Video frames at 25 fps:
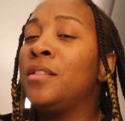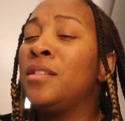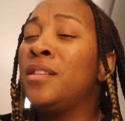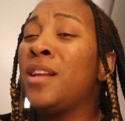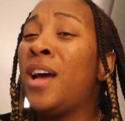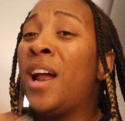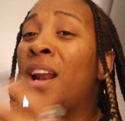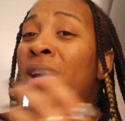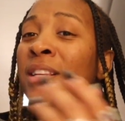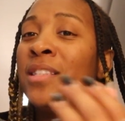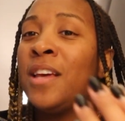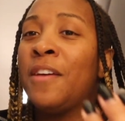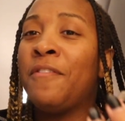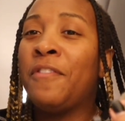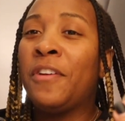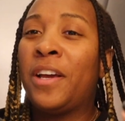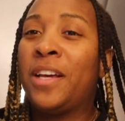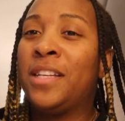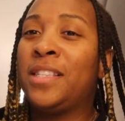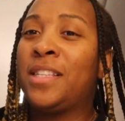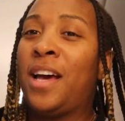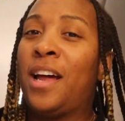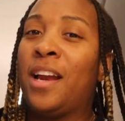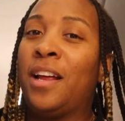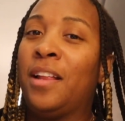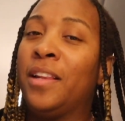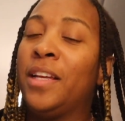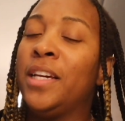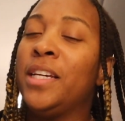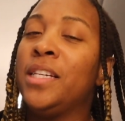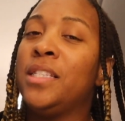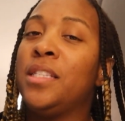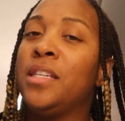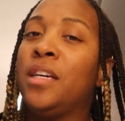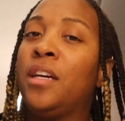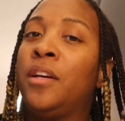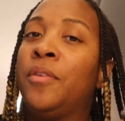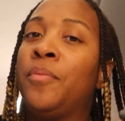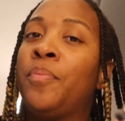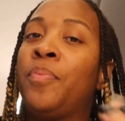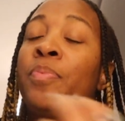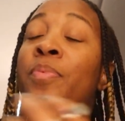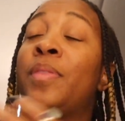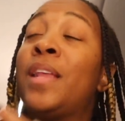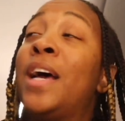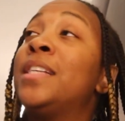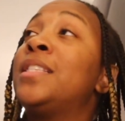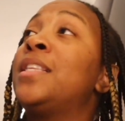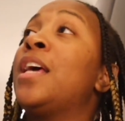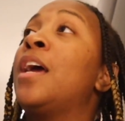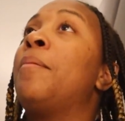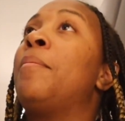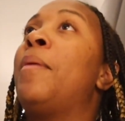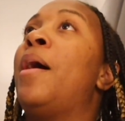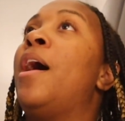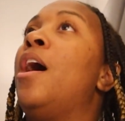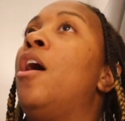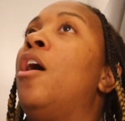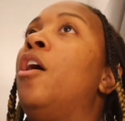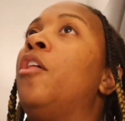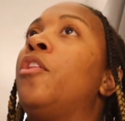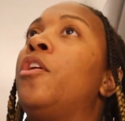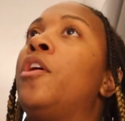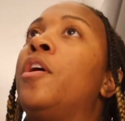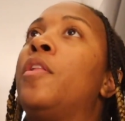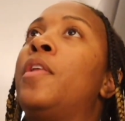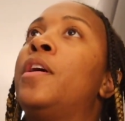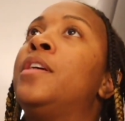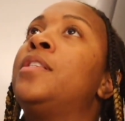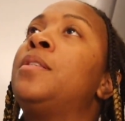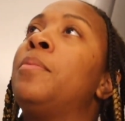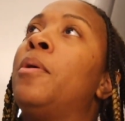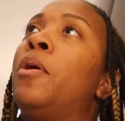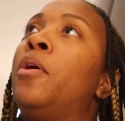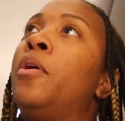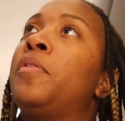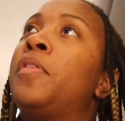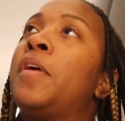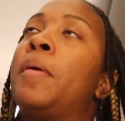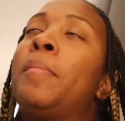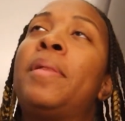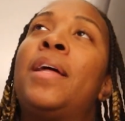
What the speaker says: honestly I feel like it's kind of lazy. That's my only thing.